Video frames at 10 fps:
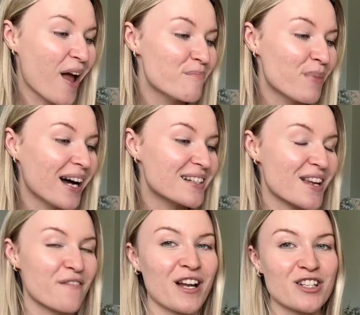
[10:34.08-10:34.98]
but
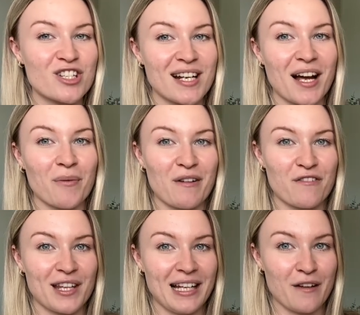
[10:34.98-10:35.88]
eventually I went
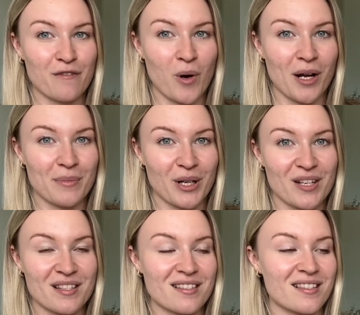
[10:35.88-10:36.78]
for the leaf one
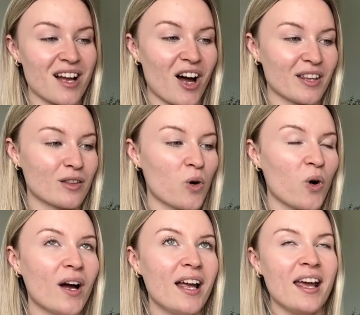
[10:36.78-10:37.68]
because I
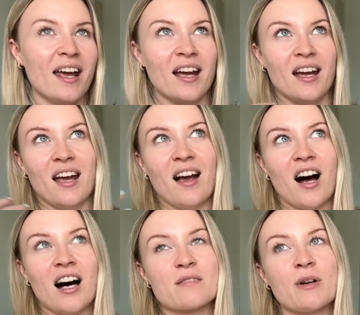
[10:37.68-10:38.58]
thought,
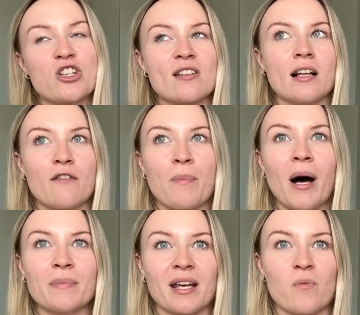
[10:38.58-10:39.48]
as much as I'd love a
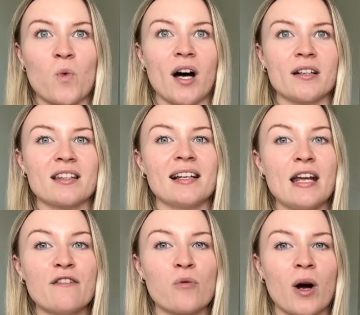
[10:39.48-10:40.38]
pumpkin one, the
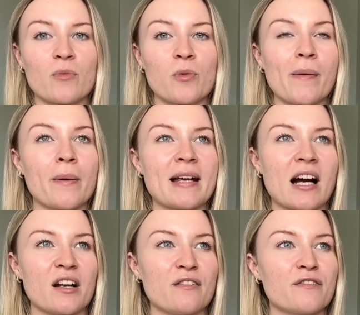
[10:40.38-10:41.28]
leaf one will probably
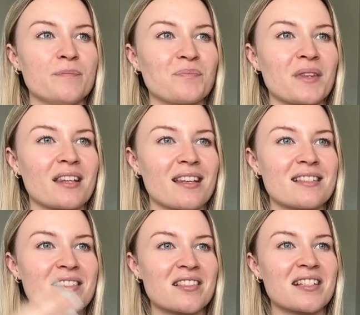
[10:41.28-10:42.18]
kind of
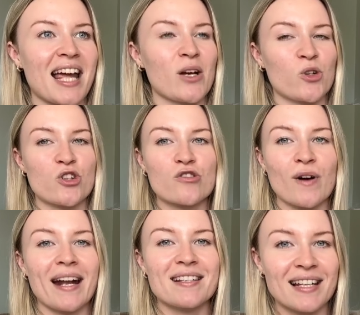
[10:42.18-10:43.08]
stay on
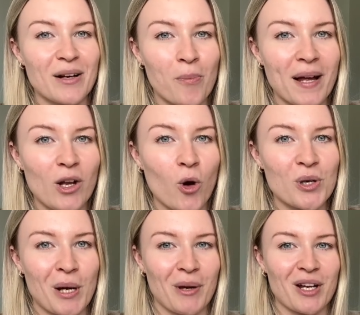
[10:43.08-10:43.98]
trend a little bit
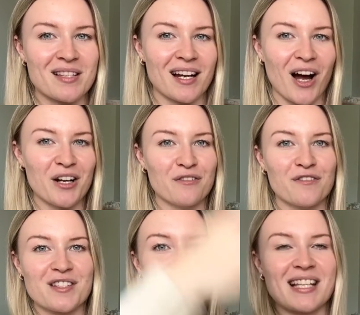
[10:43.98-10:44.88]
longer because it kind of
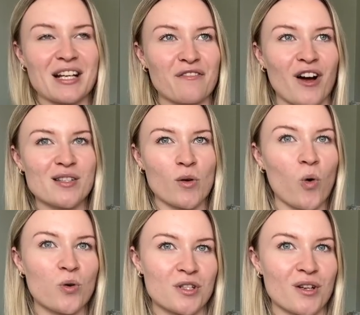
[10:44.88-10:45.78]
signifies
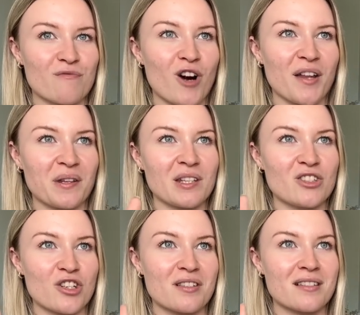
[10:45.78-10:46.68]
autumn rather than
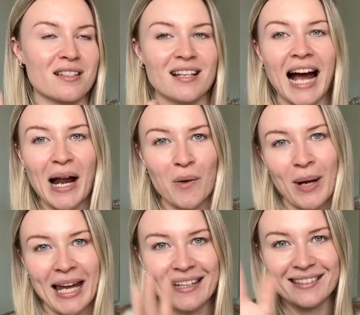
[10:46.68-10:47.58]
just
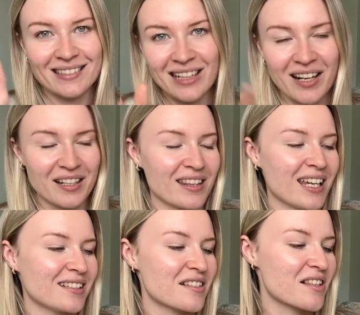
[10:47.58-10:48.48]
Halloween kind of
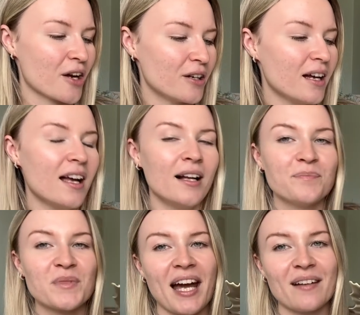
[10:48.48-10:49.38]
thing. So
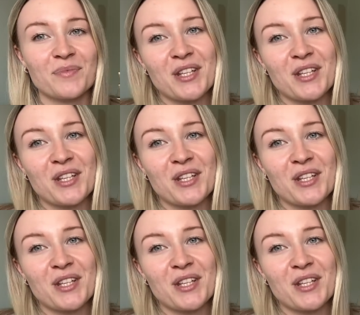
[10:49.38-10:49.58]
yeah,